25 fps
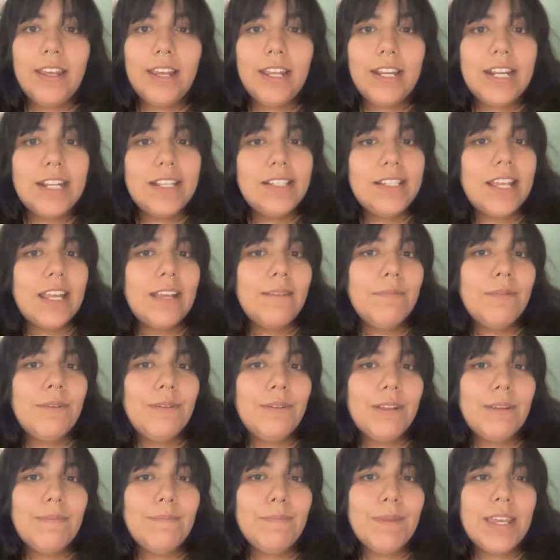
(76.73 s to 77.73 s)
An
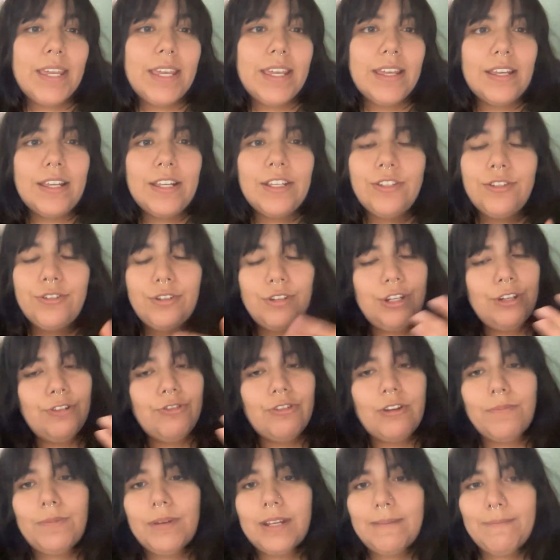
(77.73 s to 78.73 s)
example can be a student
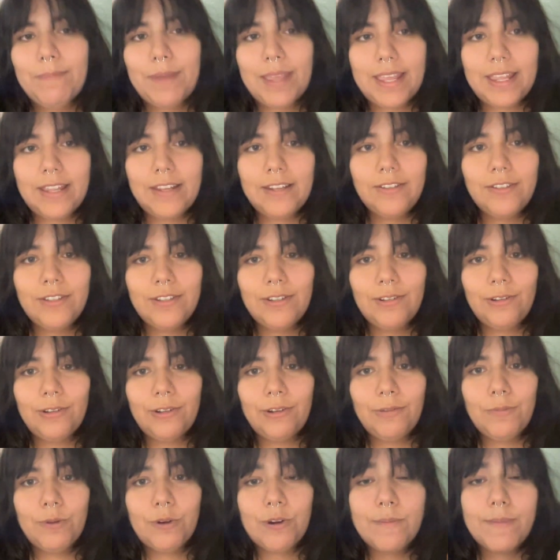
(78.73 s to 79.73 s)
dropping a pen to
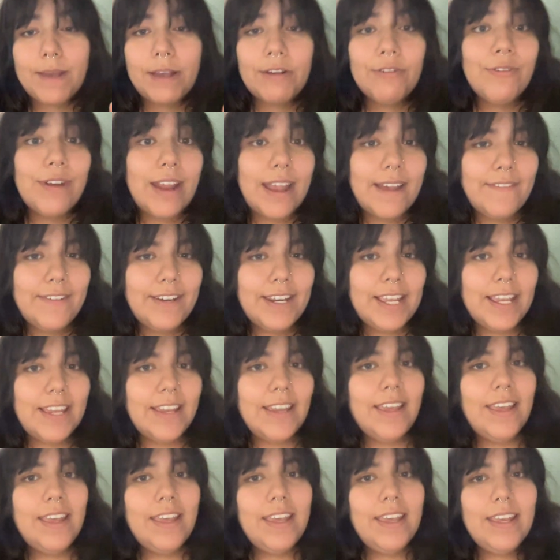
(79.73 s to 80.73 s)
learn more about gravity.